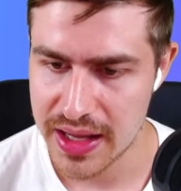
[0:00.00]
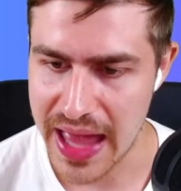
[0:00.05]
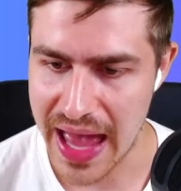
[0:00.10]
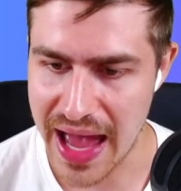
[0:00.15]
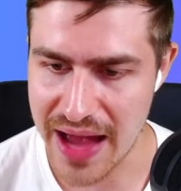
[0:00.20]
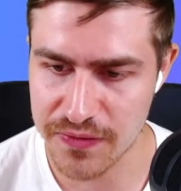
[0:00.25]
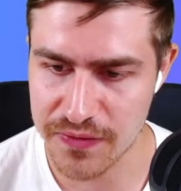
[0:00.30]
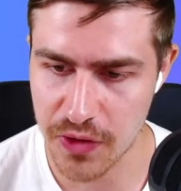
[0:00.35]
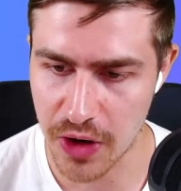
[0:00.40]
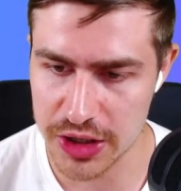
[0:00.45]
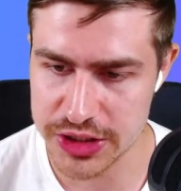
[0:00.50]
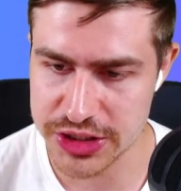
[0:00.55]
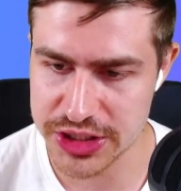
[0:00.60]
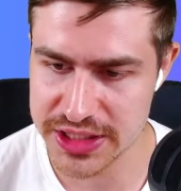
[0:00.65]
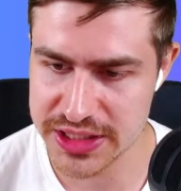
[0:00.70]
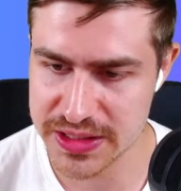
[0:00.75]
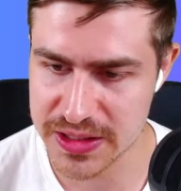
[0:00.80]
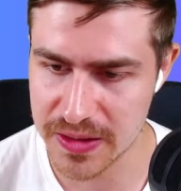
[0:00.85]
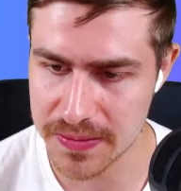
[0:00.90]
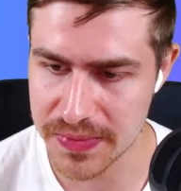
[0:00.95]
Have
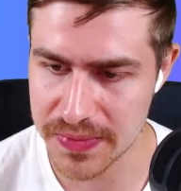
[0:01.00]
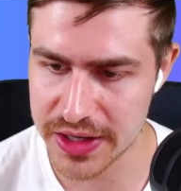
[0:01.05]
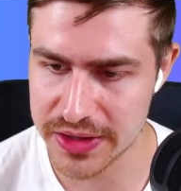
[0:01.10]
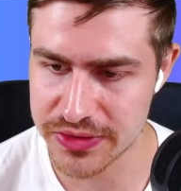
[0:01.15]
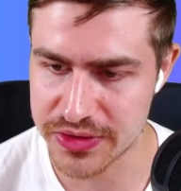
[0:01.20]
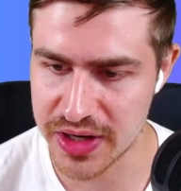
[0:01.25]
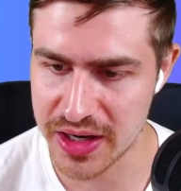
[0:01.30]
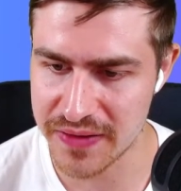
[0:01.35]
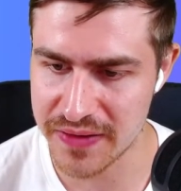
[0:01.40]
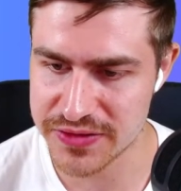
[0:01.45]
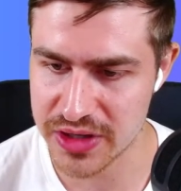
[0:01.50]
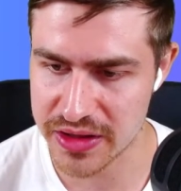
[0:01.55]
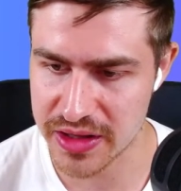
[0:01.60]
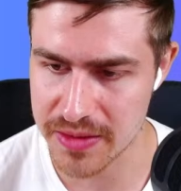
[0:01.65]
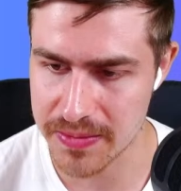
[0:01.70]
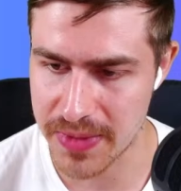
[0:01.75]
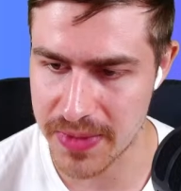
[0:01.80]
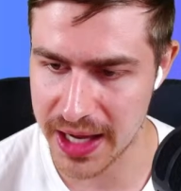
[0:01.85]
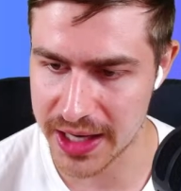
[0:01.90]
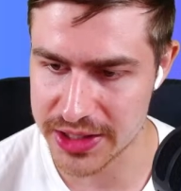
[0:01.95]
Rodgers, Timber and Greaves on
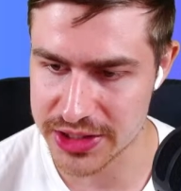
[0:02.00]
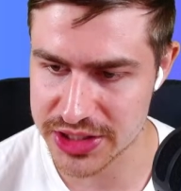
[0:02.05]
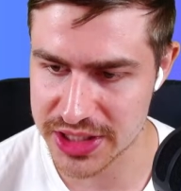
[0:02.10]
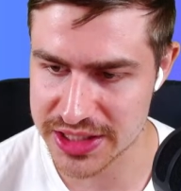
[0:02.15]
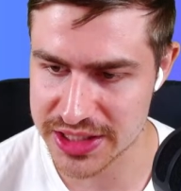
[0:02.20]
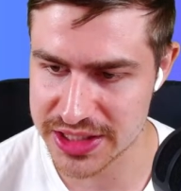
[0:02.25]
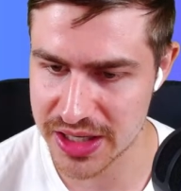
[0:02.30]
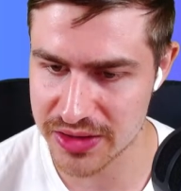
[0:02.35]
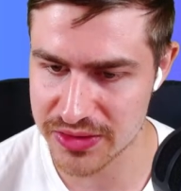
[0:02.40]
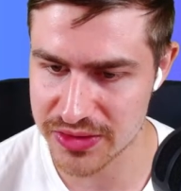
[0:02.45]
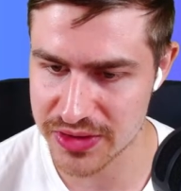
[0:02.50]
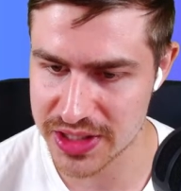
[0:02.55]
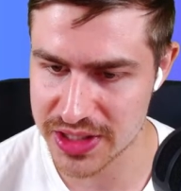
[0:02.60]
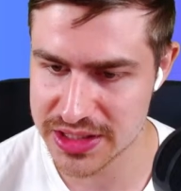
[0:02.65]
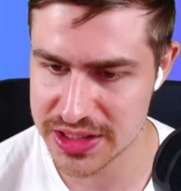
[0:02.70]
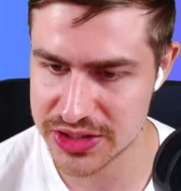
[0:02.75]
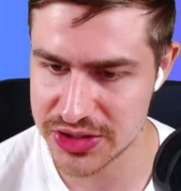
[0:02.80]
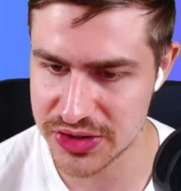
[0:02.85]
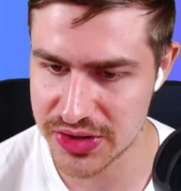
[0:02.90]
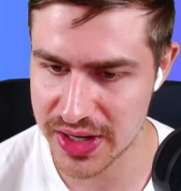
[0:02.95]
the bench. Is it a
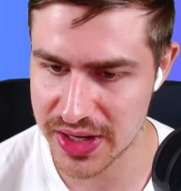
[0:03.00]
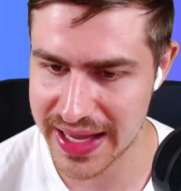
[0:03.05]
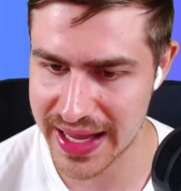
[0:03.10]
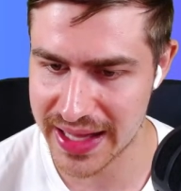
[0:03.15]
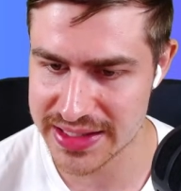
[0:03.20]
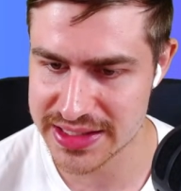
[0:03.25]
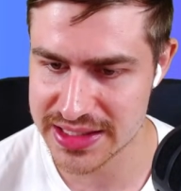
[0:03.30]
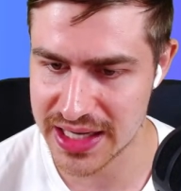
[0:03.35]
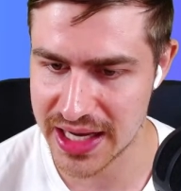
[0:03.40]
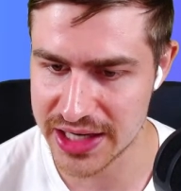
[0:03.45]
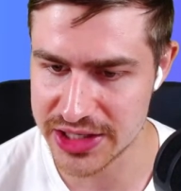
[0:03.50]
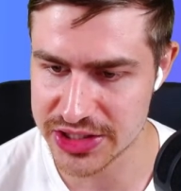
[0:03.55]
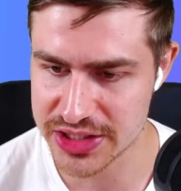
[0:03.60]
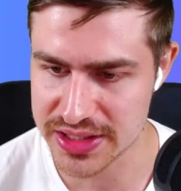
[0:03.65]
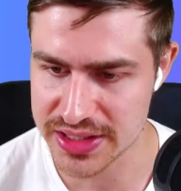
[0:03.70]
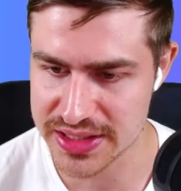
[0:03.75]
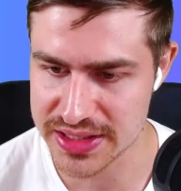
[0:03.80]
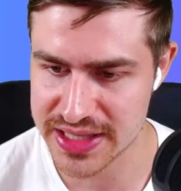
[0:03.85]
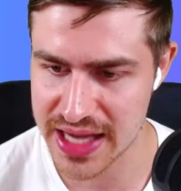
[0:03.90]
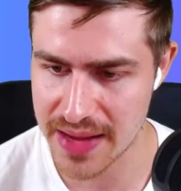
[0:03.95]
risk due to
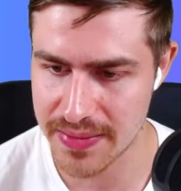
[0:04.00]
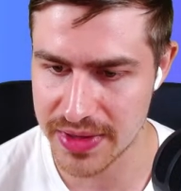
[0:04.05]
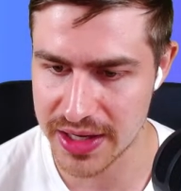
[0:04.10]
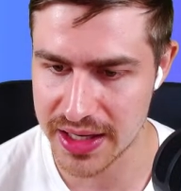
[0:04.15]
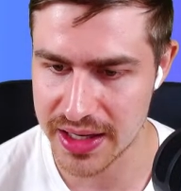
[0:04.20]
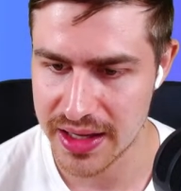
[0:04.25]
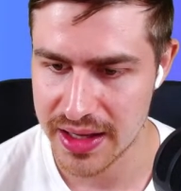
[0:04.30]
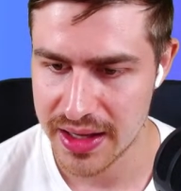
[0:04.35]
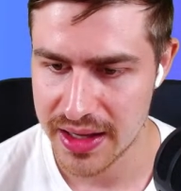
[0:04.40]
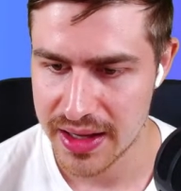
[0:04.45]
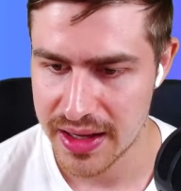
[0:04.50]
cancellation, Sabi?